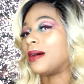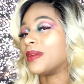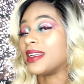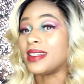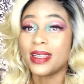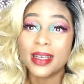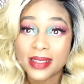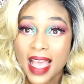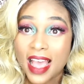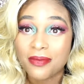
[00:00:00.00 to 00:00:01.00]
It does
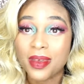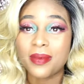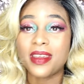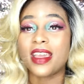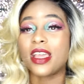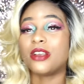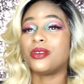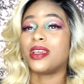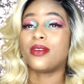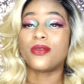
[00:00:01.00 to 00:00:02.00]
have baby hairs.
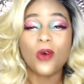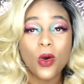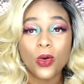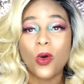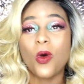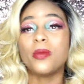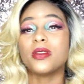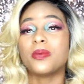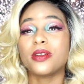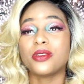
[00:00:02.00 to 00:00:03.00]
You get 4 combs
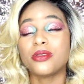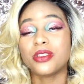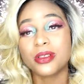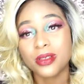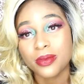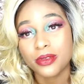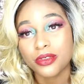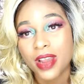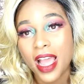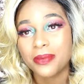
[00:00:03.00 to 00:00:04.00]
plus your adjustable
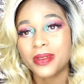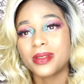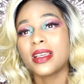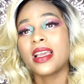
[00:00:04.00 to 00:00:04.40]
straps.